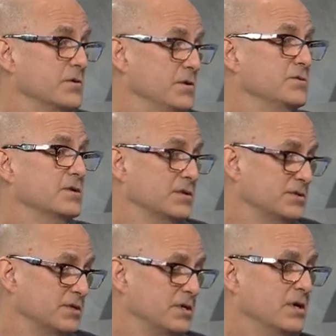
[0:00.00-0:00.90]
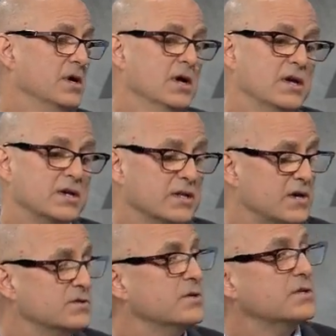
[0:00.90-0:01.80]
for you to consider. It
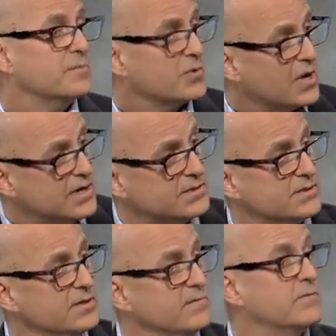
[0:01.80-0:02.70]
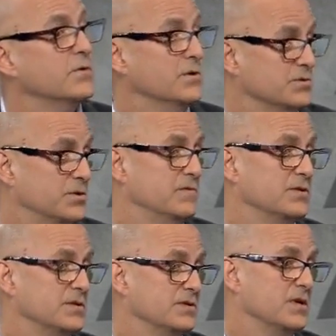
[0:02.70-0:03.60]
allows you to look at the price for those
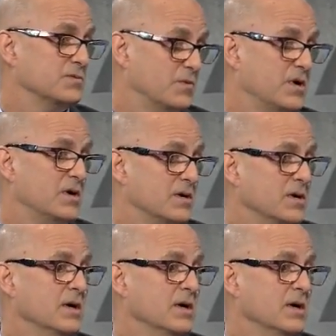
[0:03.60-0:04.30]
services as well.